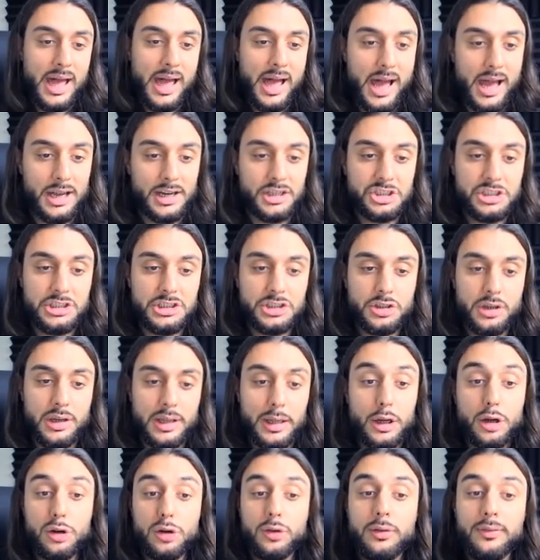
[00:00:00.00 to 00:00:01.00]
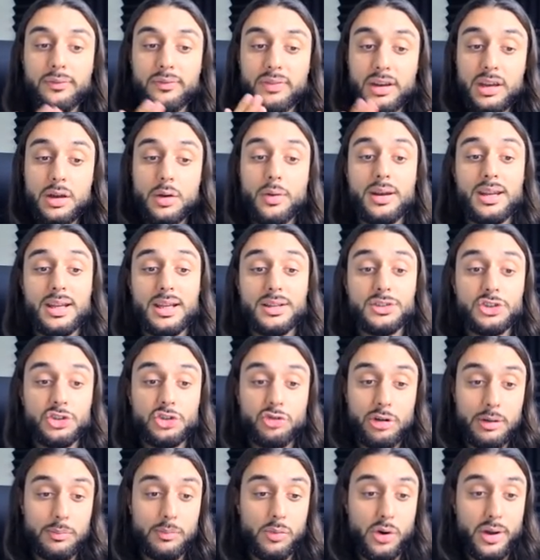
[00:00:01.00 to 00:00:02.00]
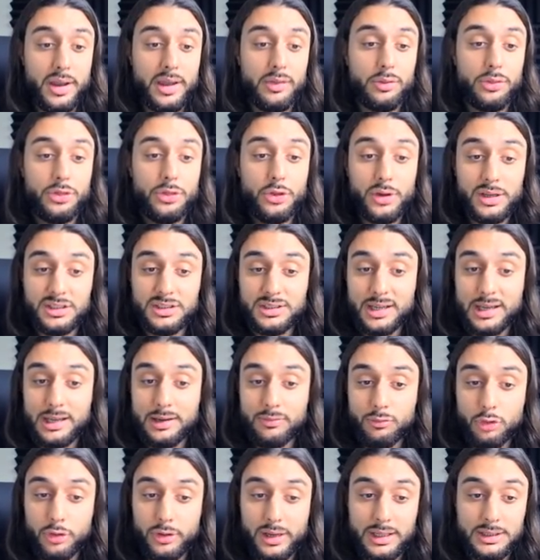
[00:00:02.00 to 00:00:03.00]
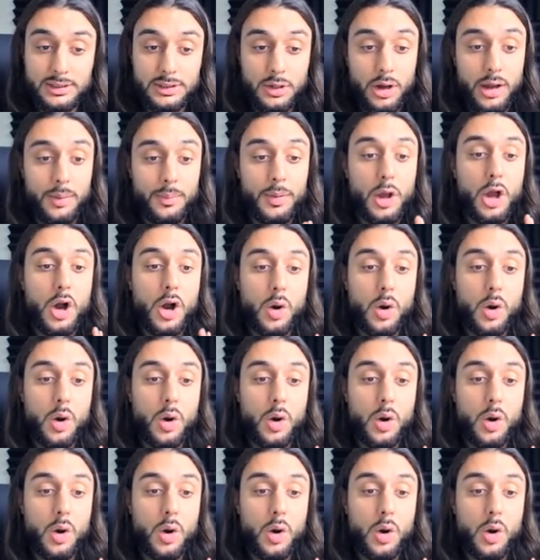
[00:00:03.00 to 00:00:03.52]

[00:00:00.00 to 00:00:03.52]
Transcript: and she's gonna include video editing, script writing, 30-second running time,